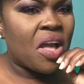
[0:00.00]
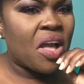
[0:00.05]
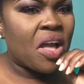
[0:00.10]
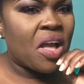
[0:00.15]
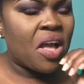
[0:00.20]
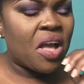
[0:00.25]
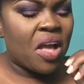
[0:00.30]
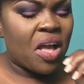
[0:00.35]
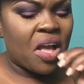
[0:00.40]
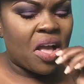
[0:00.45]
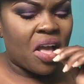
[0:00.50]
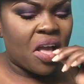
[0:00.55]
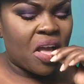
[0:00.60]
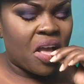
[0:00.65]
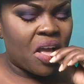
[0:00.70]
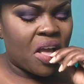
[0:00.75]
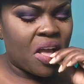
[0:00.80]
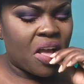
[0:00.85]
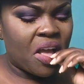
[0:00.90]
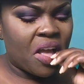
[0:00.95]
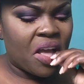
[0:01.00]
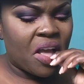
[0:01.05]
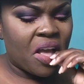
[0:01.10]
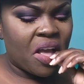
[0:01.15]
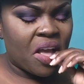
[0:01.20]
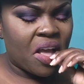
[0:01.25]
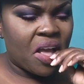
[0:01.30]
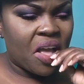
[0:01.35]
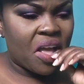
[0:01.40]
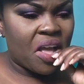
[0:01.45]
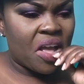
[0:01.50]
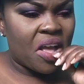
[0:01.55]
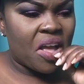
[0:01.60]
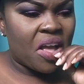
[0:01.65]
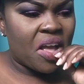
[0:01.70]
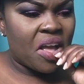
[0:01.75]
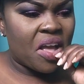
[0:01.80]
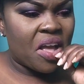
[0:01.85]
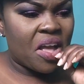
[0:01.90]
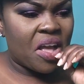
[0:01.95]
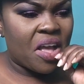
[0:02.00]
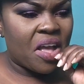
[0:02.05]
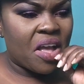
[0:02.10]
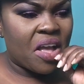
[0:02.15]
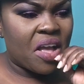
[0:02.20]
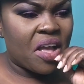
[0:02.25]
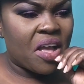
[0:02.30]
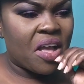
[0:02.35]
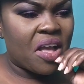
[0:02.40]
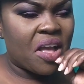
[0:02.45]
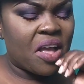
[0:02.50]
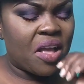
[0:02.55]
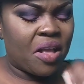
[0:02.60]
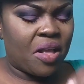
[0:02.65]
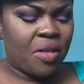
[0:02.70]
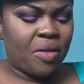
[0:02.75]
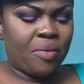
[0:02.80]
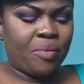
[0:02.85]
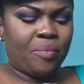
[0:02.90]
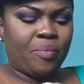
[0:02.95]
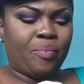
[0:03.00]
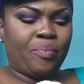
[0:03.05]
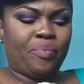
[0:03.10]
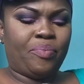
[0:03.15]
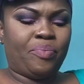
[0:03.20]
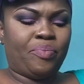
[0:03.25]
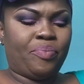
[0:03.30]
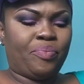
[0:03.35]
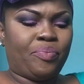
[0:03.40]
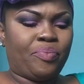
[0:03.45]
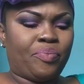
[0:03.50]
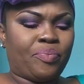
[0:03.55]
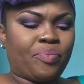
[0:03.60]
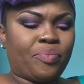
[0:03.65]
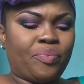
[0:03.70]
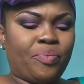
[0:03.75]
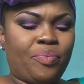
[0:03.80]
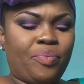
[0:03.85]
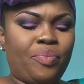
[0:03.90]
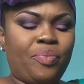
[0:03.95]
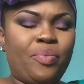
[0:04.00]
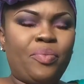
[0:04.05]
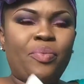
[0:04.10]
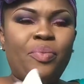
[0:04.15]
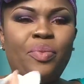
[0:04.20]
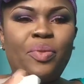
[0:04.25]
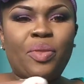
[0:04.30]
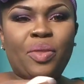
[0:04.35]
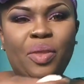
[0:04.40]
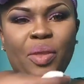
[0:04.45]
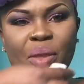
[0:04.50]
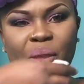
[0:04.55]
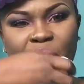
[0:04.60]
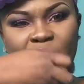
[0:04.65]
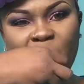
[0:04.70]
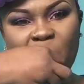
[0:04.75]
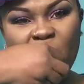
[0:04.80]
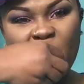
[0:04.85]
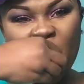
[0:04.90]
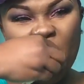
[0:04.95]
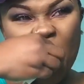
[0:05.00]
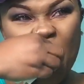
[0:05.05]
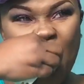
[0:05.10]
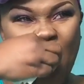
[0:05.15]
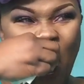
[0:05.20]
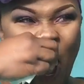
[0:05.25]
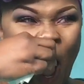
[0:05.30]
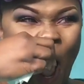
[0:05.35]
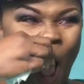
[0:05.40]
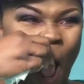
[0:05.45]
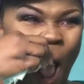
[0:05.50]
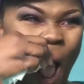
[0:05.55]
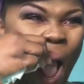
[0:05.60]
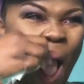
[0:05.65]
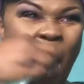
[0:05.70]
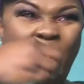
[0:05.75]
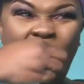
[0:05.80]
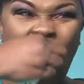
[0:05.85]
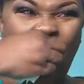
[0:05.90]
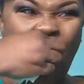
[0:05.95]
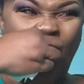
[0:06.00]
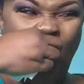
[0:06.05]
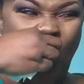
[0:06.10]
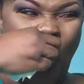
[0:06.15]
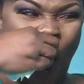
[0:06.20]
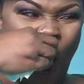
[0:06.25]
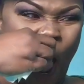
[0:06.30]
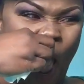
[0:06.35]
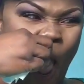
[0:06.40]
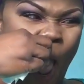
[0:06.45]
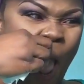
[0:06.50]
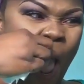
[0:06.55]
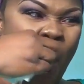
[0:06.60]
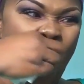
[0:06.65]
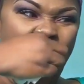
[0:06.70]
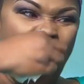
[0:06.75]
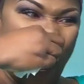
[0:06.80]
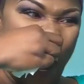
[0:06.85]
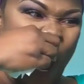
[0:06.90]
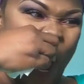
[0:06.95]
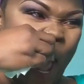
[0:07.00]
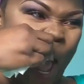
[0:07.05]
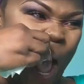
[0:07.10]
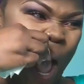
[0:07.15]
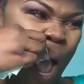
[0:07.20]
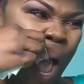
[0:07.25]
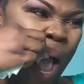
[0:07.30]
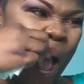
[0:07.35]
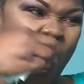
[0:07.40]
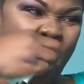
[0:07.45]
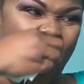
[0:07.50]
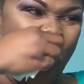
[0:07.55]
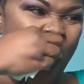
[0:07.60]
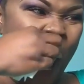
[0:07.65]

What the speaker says: (silence)